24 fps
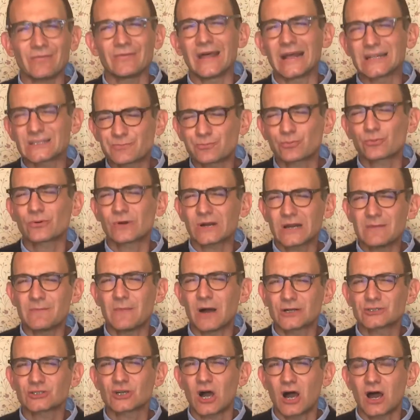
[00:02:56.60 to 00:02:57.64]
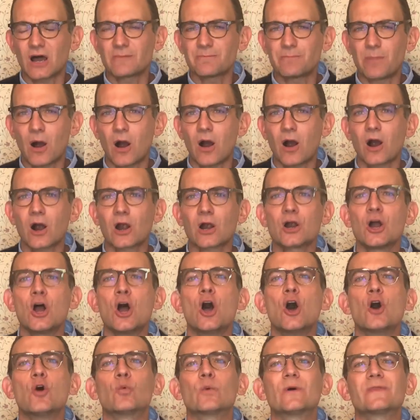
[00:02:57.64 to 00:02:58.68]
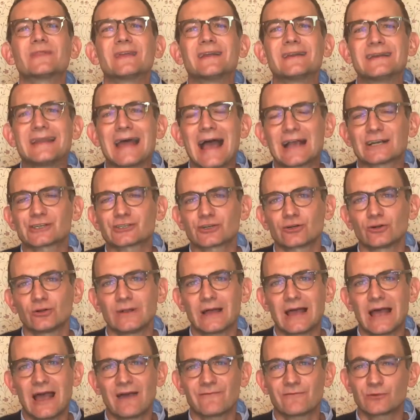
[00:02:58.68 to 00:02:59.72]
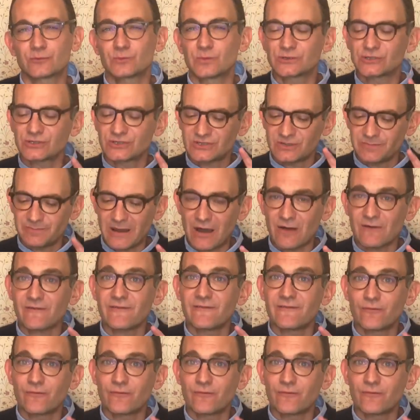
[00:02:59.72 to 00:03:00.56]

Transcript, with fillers: that's pretty much on par with the national average, which is about